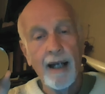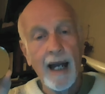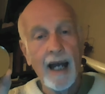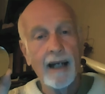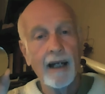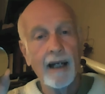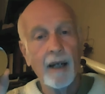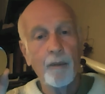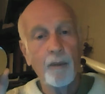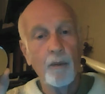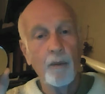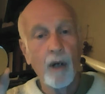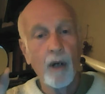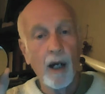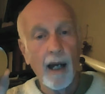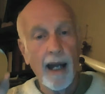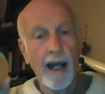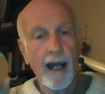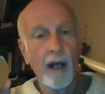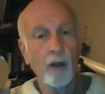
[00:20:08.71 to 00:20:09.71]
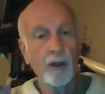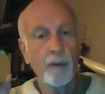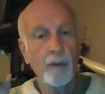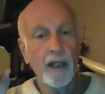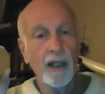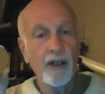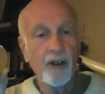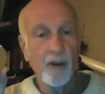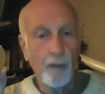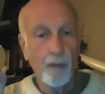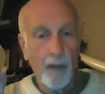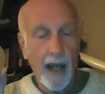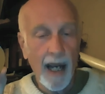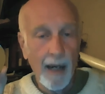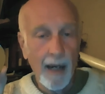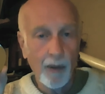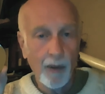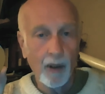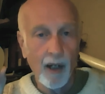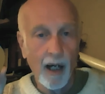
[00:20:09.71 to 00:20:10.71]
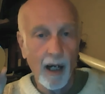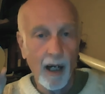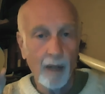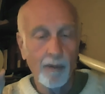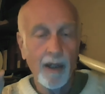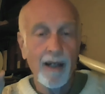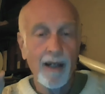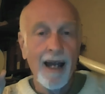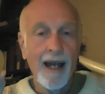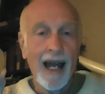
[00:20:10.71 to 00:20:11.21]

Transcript: and I held a piece of paper up